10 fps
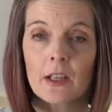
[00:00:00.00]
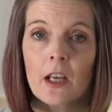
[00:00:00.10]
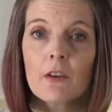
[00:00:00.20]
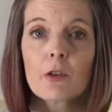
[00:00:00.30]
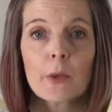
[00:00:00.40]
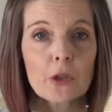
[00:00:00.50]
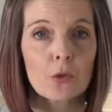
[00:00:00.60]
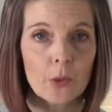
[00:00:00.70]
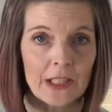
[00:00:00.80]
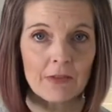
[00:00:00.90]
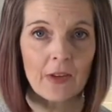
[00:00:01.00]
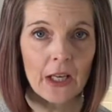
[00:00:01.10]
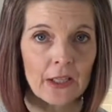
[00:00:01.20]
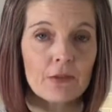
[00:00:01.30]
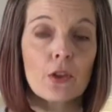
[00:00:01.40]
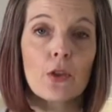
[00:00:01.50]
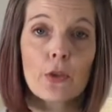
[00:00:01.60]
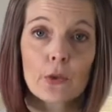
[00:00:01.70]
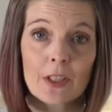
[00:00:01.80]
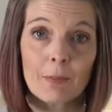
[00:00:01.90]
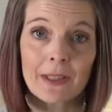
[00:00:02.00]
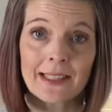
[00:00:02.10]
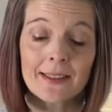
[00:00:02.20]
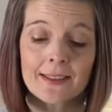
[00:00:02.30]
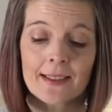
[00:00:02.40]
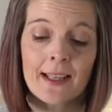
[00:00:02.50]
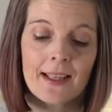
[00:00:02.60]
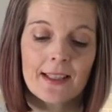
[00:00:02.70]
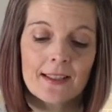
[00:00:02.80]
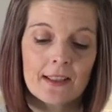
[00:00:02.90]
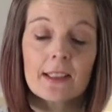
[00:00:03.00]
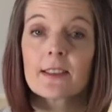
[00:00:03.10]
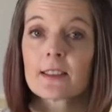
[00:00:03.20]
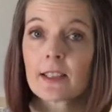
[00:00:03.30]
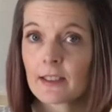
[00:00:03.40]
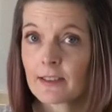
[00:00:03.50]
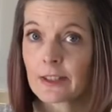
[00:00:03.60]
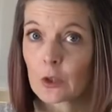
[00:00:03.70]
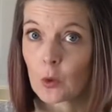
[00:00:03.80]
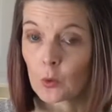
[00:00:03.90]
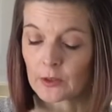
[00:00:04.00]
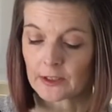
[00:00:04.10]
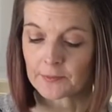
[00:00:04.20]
for about 25 to 30 minutes until it's nice and golden.